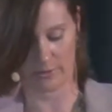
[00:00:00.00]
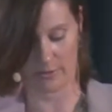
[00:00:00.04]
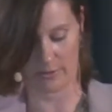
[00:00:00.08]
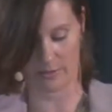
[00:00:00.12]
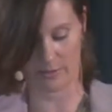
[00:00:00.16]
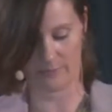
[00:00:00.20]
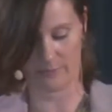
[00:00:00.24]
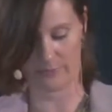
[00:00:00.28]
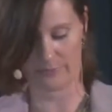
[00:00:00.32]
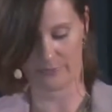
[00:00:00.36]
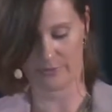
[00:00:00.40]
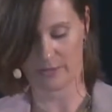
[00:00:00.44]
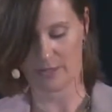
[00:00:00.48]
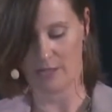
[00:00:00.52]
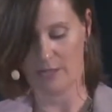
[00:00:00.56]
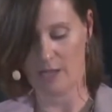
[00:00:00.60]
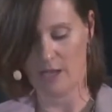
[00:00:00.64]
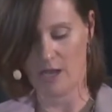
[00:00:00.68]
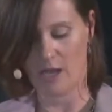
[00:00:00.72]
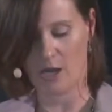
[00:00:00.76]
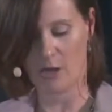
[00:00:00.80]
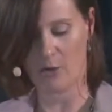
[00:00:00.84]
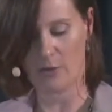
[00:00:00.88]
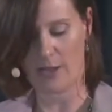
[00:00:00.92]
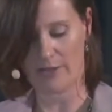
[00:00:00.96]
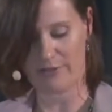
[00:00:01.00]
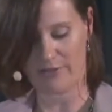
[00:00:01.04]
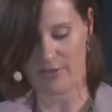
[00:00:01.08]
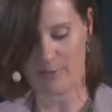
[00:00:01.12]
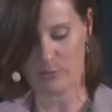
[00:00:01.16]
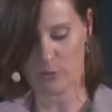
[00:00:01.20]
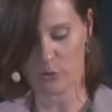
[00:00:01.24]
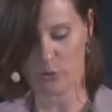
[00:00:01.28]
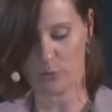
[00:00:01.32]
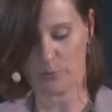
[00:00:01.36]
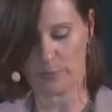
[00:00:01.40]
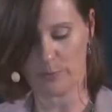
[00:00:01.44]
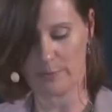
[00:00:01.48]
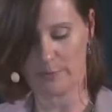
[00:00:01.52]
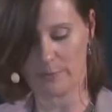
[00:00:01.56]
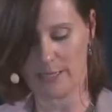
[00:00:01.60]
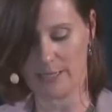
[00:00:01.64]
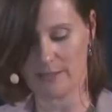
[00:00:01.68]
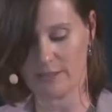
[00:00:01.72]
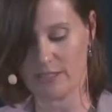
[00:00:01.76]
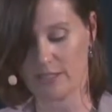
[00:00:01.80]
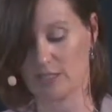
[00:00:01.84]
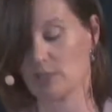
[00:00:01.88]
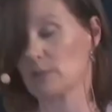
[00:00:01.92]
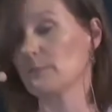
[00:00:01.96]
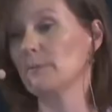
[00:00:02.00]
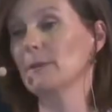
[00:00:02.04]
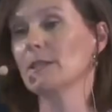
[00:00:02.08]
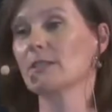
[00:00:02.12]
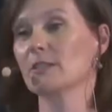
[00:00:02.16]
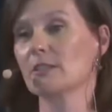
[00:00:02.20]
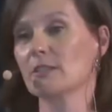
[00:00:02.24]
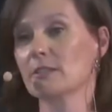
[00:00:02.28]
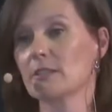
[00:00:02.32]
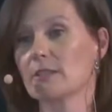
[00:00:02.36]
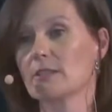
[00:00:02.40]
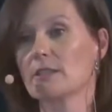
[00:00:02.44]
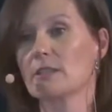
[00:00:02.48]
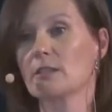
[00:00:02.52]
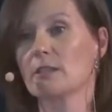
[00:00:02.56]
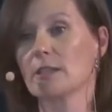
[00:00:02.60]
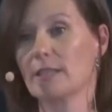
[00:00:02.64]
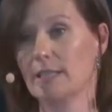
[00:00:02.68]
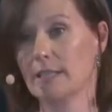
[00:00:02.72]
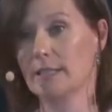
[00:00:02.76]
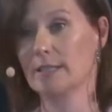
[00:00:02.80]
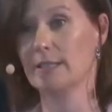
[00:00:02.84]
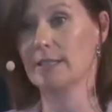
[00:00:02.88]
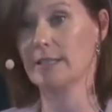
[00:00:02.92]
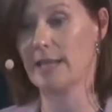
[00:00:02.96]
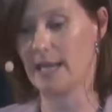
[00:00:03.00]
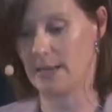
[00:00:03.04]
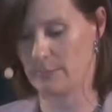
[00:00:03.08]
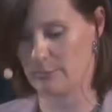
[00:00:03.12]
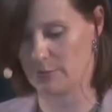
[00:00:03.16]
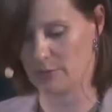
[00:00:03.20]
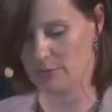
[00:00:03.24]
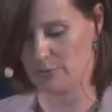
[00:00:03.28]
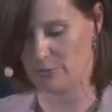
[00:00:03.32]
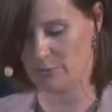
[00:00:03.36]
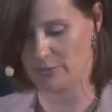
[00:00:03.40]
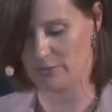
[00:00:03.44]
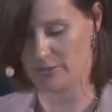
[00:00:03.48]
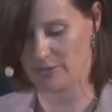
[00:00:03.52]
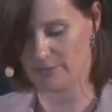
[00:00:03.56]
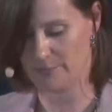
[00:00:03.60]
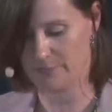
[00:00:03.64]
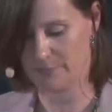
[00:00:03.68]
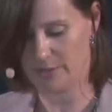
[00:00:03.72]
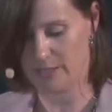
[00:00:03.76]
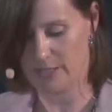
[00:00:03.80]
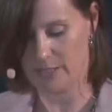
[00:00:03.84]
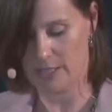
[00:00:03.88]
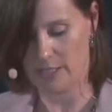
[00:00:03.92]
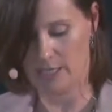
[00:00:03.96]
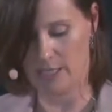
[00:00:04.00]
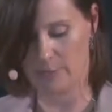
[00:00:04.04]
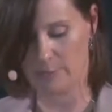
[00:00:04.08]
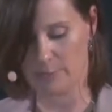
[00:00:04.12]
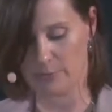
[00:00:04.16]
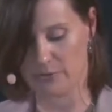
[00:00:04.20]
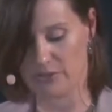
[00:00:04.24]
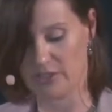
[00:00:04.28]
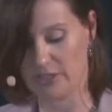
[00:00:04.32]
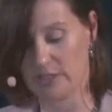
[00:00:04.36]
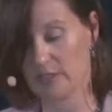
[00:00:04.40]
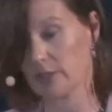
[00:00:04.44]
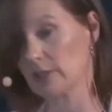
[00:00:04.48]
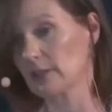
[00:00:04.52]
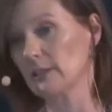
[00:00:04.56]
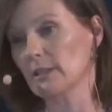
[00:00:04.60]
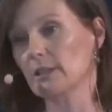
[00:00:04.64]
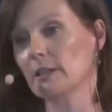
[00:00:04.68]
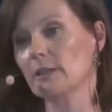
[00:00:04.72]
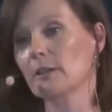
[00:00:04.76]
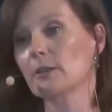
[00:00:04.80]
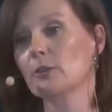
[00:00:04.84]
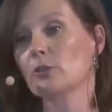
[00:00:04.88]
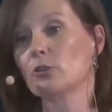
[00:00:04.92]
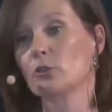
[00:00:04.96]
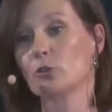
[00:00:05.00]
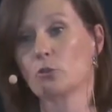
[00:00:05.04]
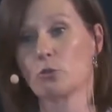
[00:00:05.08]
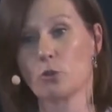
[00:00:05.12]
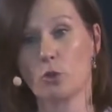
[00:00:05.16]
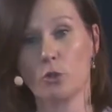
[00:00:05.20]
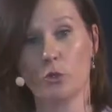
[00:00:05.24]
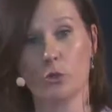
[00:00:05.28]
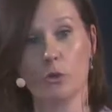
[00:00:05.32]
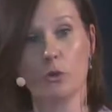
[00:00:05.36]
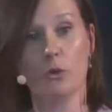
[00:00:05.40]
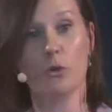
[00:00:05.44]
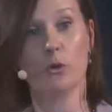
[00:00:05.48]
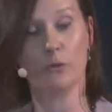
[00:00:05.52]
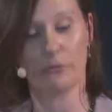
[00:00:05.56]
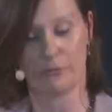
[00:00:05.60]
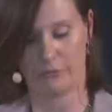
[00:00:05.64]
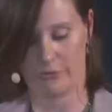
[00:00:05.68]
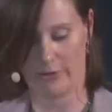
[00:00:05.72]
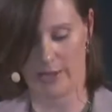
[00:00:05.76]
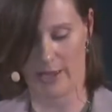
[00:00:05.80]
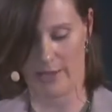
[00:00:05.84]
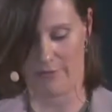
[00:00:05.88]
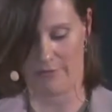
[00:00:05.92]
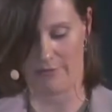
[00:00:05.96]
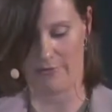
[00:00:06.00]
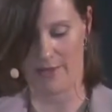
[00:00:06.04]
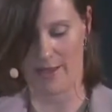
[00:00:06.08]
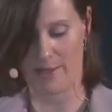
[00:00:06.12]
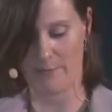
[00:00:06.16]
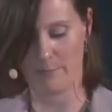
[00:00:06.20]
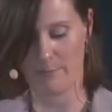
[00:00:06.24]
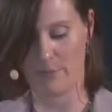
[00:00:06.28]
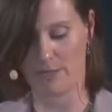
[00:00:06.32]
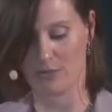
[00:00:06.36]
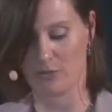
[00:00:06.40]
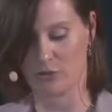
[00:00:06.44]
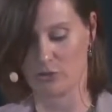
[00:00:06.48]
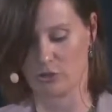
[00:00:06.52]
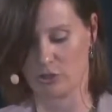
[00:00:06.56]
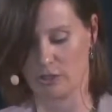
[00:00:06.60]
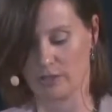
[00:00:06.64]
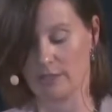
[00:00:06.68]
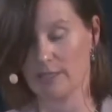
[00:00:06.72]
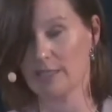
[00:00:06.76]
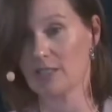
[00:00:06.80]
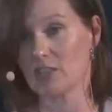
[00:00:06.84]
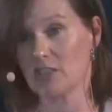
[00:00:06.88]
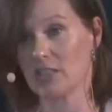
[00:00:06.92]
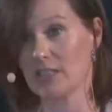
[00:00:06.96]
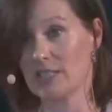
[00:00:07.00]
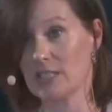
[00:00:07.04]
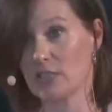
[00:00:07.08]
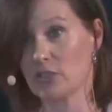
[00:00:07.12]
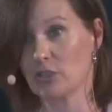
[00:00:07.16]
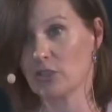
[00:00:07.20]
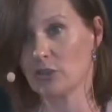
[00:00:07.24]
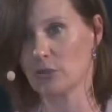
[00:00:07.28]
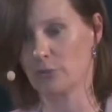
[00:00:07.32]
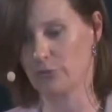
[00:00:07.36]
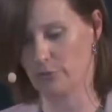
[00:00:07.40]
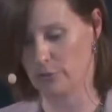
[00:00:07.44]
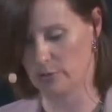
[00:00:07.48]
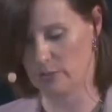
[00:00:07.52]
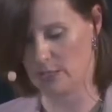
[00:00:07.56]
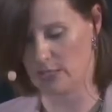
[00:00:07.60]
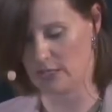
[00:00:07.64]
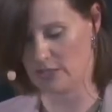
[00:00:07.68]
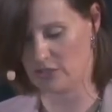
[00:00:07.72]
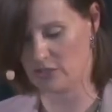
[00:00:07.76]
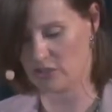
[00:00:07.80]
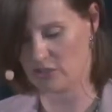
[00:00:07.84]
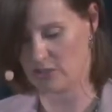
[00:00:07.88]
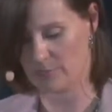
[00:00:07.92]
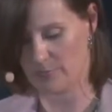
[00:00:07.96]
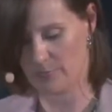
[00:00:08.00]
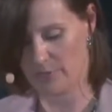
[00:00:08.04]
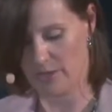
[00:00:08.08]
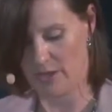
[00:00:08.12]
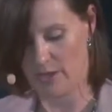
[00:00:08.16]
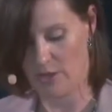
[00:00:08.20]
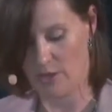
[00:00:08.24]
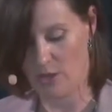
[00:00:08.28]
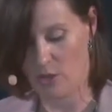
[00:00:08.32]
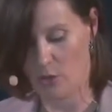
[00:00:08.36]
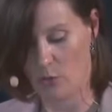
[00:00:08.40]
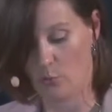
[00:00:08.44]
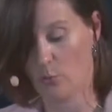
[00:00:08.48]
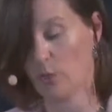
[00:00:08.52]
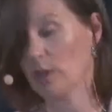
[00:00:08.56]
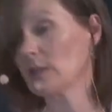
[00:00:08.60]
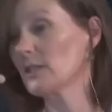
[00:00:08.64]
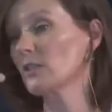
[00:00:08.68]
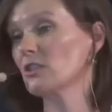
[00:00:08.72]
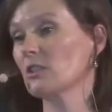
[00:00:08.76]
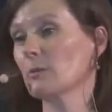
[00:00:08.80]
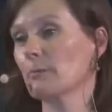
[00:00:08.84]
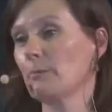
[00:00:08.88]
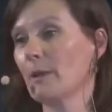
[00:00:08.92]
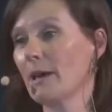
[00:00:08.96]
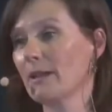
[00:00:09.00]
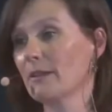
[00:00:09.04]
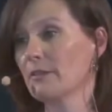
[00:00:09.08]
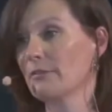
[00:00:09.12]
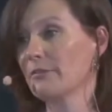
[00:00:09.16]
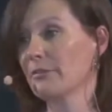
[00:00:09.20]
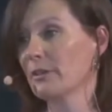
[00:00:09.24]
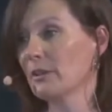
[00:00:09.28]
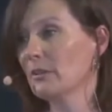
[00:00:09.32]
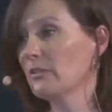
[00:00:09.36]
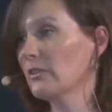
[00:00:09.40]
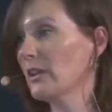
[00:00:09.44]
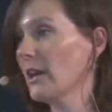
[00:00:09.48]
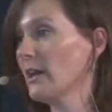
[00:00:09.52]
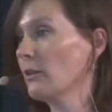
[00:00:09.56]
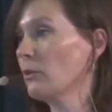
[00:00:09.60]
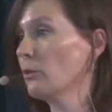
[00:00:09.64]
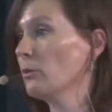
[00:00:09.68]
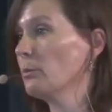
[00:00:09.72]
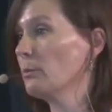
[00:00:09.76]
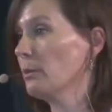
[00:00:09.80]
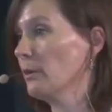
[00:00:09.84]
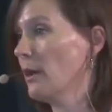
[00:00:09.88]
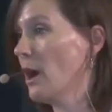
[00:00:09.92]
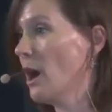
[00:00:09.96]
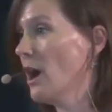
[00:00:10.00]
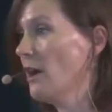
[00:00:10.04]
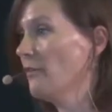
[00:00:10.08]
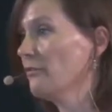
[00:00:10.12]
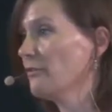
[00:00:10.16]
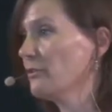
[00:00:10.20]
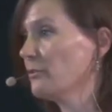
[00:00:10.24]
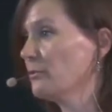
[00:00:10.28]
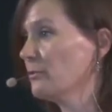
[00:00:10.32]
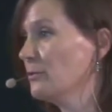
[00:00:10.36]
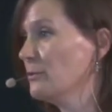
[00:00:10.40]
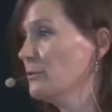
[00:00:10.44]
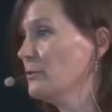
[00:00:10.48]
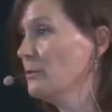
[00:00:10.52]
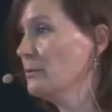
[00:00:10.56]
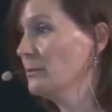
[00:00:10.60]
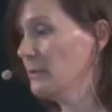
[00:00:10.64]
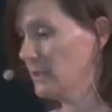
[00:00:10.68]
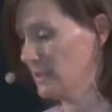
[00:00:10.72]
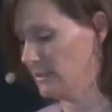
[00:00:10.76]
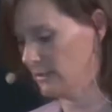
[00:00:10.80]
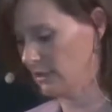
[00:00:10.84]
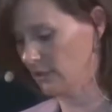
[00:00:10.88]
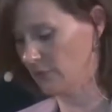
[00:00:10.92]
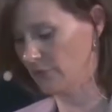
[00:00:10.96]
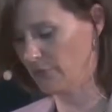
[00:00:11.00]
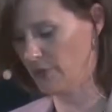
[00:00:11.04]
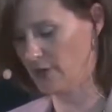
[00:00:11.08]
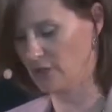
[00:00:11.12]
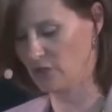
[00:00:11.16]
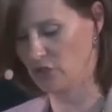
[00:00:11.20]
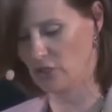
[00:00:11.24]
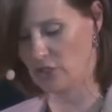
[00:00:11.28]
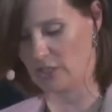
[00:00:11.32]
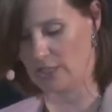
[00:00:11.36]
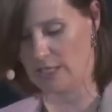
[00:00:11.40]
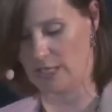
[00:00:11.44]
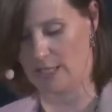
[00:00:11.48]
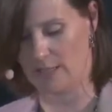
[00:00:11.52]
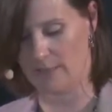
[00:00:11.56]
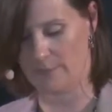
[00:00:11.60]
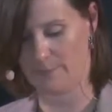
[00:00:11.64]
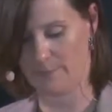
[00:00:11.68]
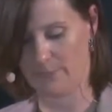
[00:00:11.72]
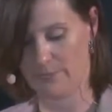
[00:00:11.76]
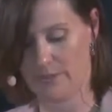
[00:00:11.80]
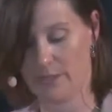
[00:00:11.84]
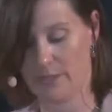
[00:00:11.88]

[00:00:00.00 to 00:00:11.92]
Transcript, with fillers: um, how F M should be made explicit in the neighborhood. In particular, the role of the F M manager is an issue for us. What is the benefit and on behalf of whom is it functioning?